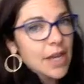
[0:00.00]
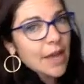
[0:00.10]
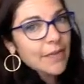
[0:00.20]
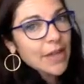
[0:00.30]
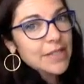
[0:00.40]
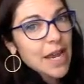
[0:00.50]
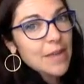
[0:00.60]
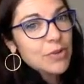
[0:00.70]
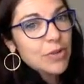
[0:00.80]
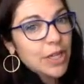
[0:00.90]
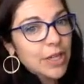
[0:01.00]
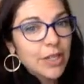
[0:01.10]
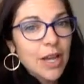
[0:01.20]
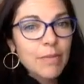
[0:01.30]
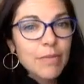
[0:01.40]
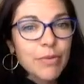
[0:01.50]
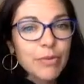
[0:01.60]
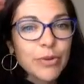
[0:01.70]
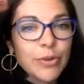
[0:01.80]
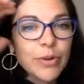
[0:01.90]
at that time, you can come
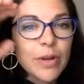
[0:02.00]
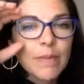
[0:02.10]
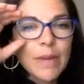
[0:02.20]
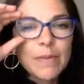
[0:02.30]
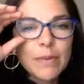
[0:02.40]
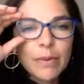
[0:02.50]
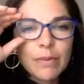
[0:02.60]
through. It might be.